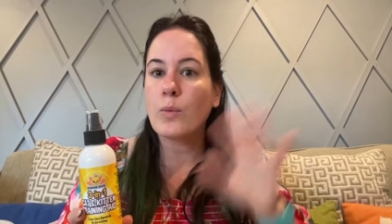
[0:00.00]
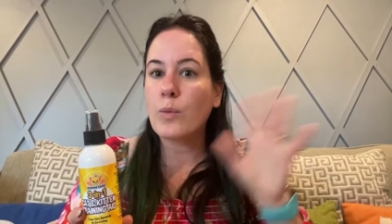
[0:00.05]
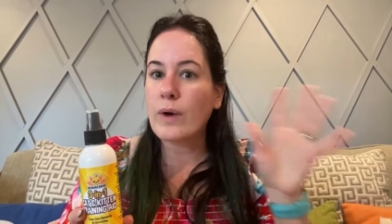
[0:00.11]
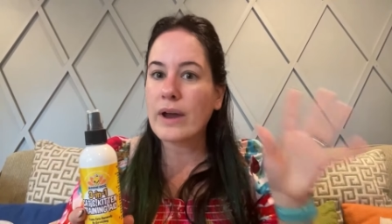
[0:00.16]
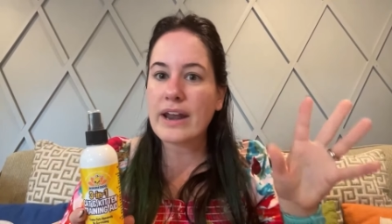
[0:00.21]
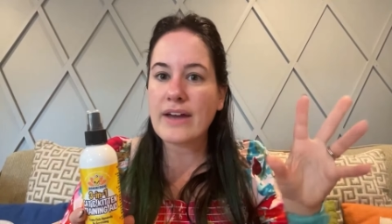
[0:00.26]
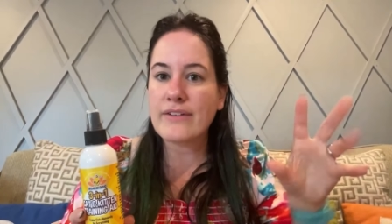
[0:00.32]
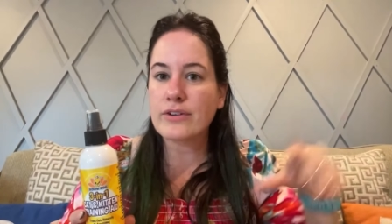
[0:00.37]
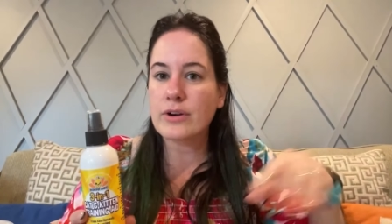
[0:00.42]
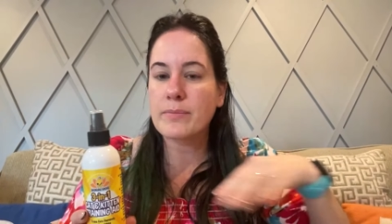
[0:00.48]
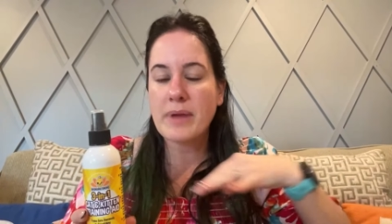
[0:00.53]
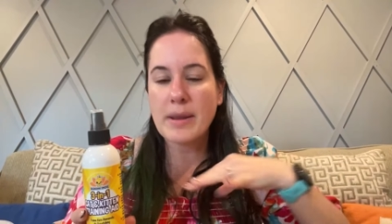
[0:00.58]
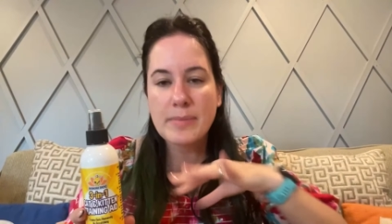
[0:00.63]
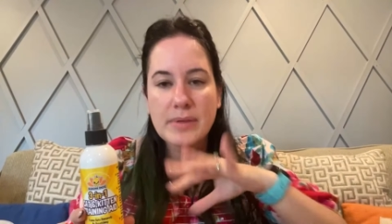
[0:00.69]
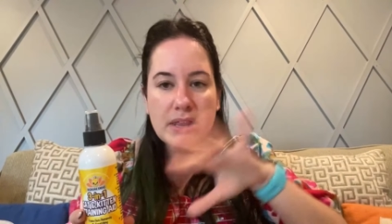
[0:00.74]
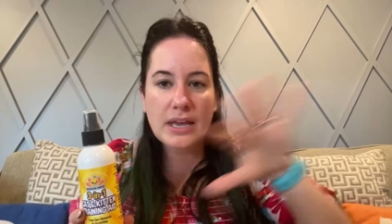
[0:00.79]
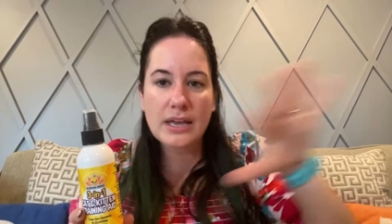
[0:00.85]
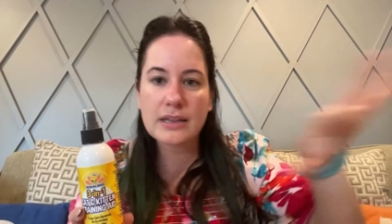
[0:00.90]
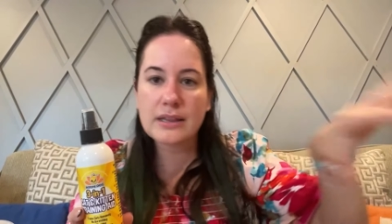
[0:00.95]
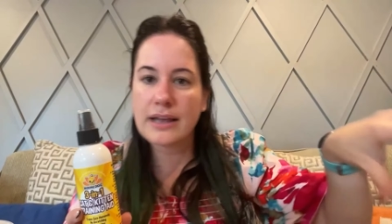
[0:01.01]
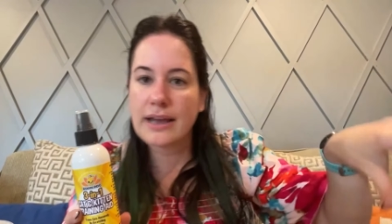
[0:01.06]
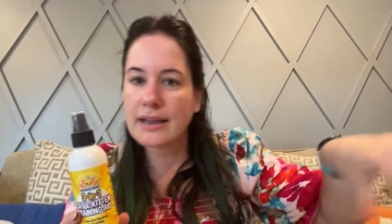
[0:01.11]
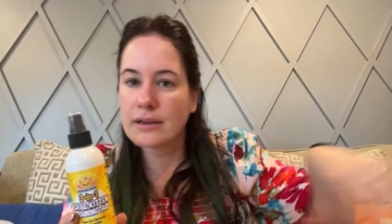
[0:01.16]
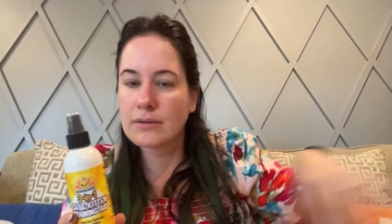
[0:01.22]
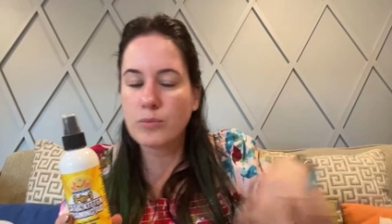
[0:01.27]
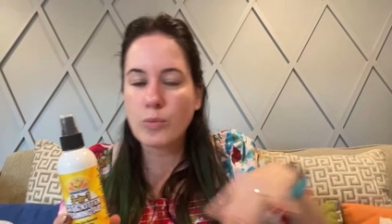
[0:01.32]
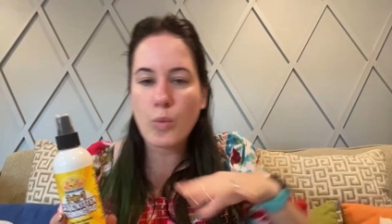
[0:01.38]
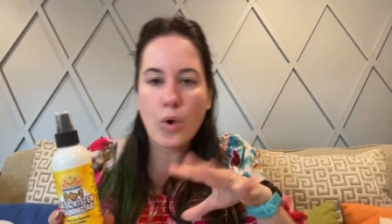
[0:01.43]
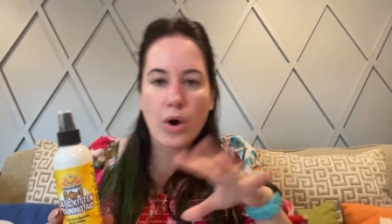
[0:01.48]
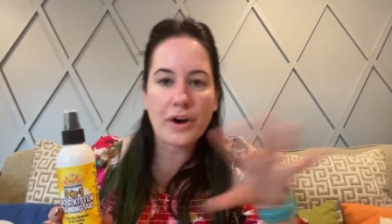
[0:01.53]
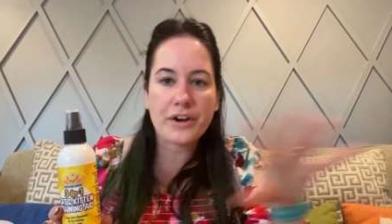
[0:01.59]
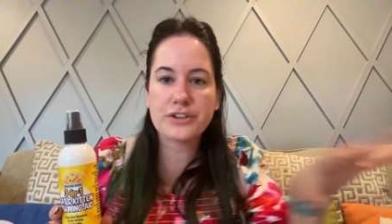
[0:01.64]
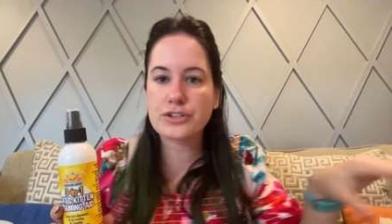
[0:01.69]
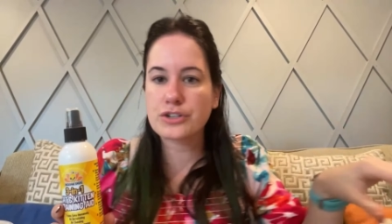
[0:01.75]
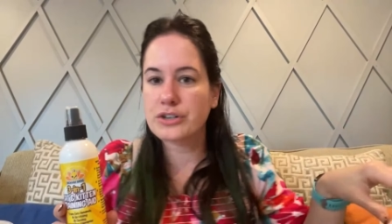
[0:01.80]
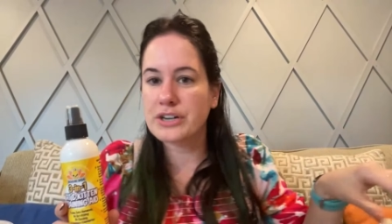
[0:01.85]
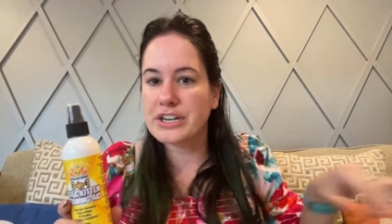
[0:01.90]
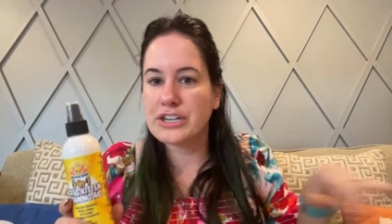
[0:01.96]
whatever, maybe they like
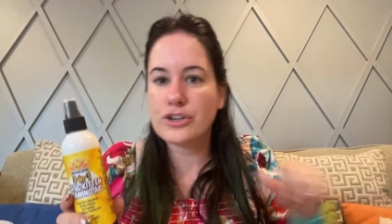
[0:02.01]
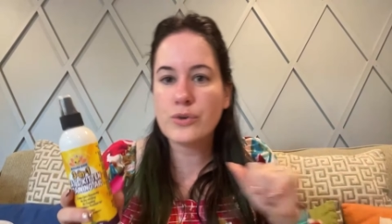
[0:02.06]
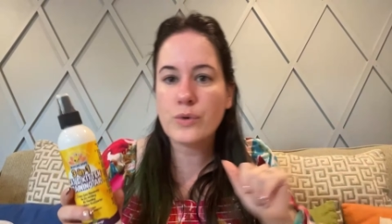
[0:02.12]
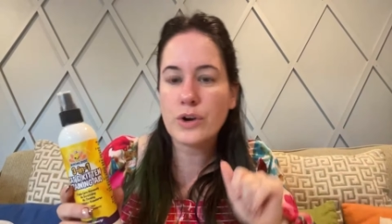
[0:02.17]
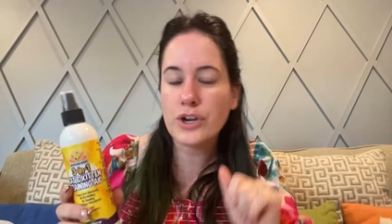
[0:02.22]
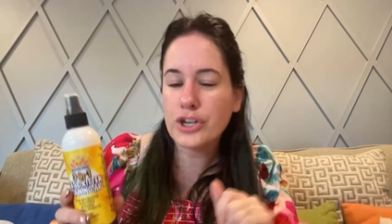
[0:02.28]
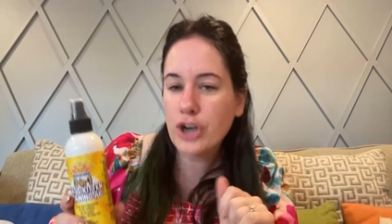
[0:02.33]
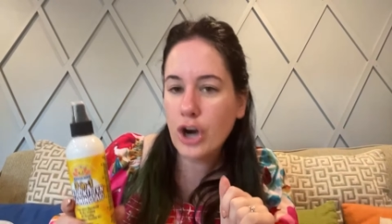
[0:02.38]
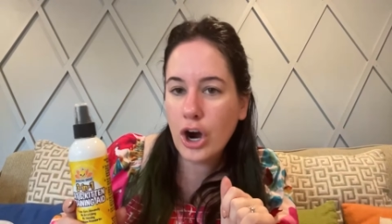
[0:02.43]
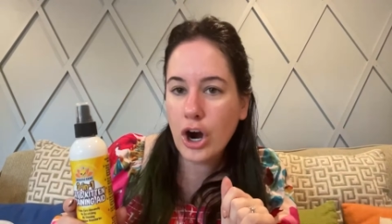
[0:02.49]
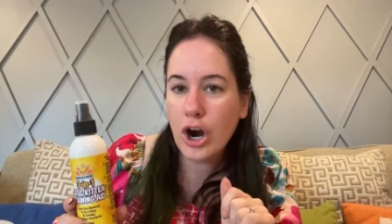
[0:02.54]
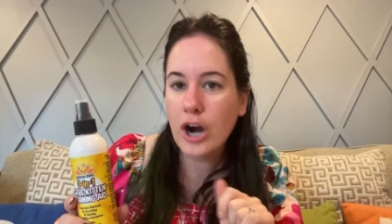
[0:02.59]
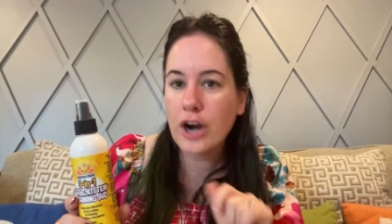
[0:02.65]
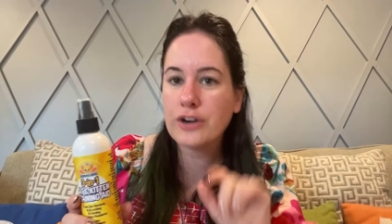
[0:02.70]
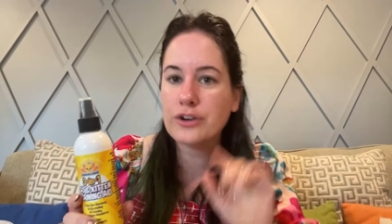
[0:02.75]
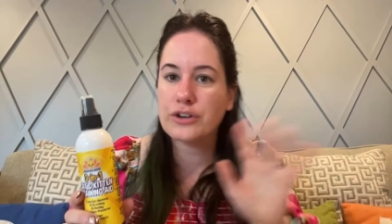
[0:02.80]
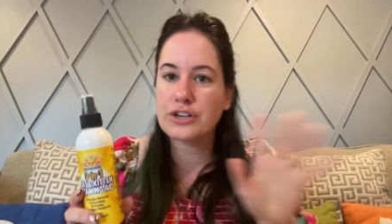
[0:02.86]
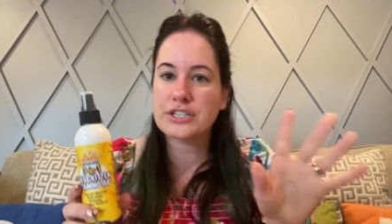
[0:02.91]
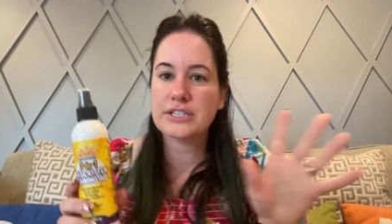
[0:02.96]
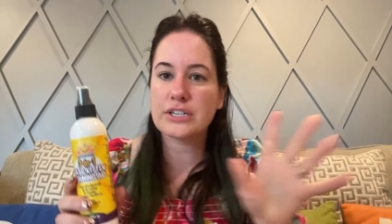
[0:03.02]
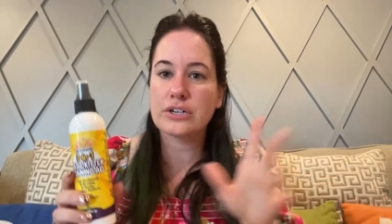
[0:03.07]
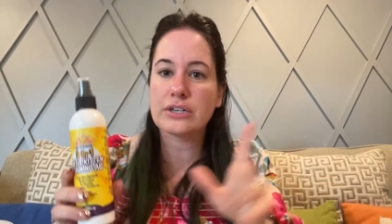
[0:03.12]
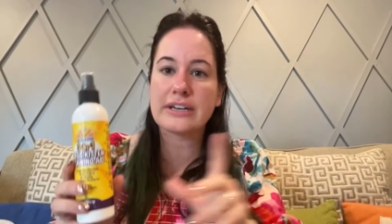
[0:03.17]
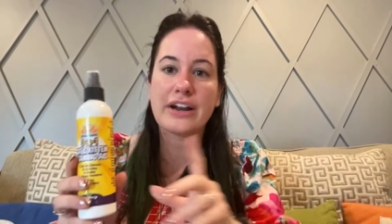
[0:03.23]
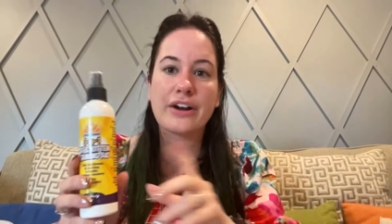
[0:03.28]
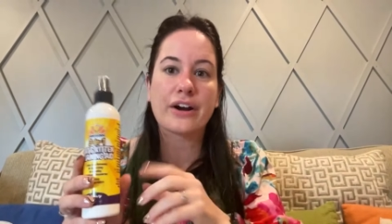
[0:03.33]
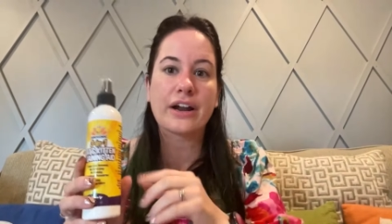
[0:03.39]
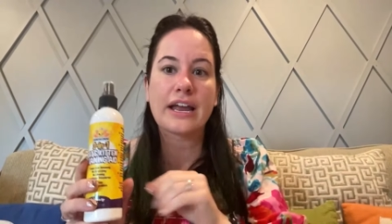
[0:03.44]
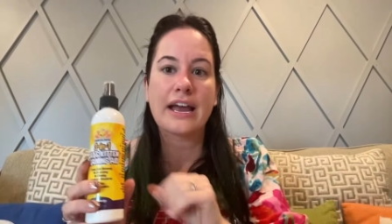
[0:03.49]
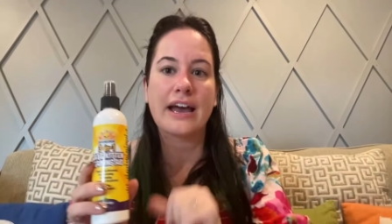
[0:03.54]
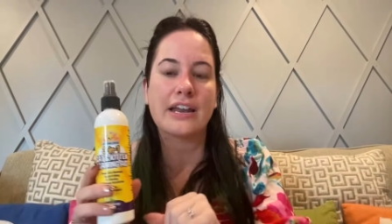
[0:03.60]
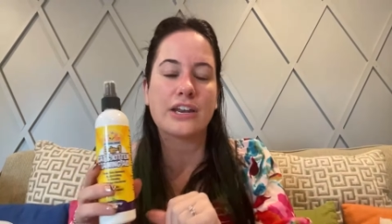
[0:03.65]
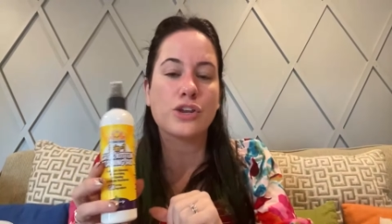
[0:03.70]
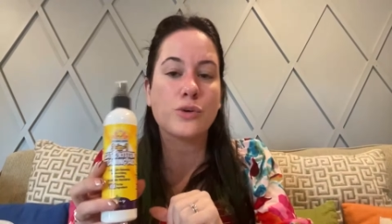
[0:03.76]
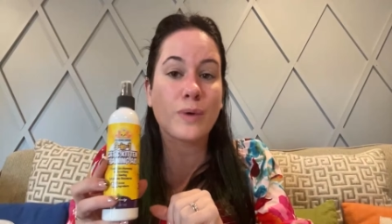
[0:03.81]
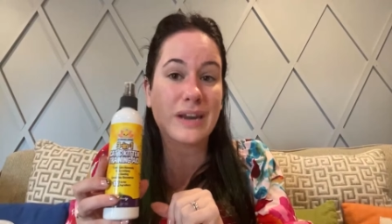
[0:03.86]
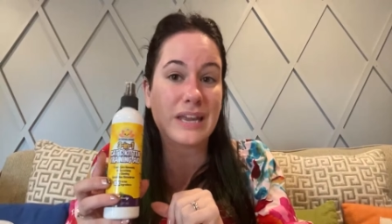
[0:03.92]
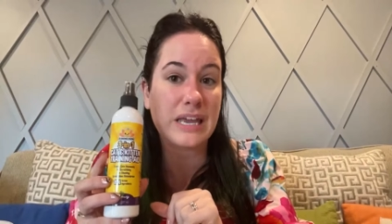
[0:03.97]
wander in your yard or a certain area
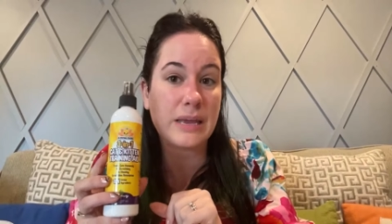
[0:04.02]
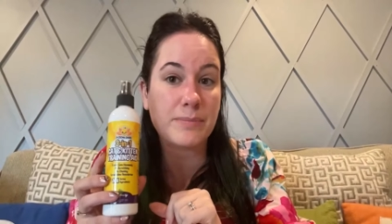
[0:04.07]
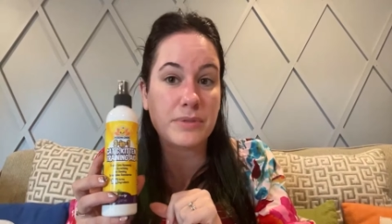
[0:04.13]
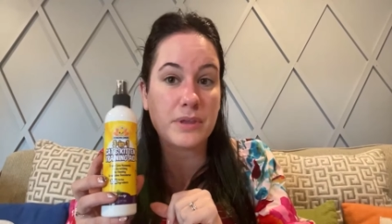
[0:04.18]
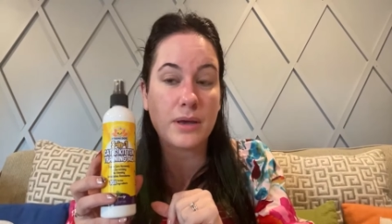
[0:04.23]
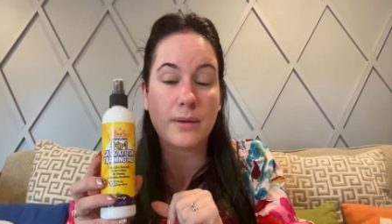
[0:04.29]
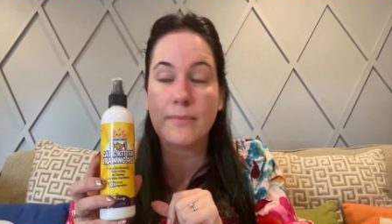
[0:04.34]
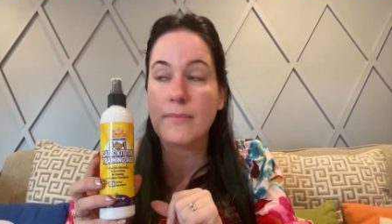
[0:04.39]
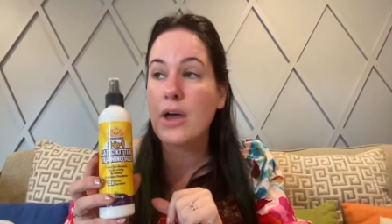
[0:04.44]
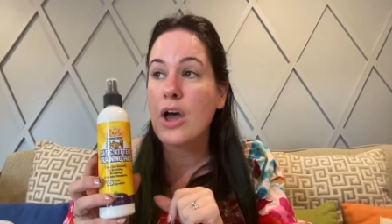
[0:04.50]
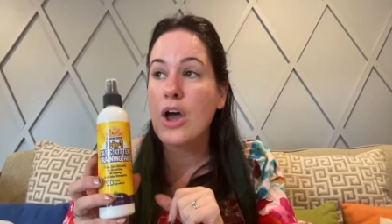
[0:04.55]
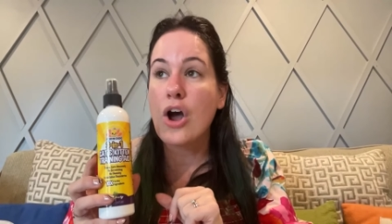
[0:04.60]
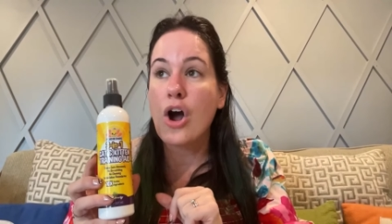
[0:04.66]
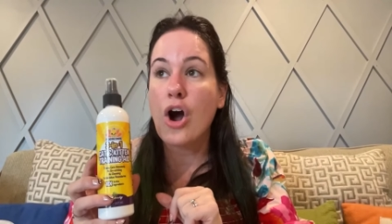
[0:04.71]
and you want to keep them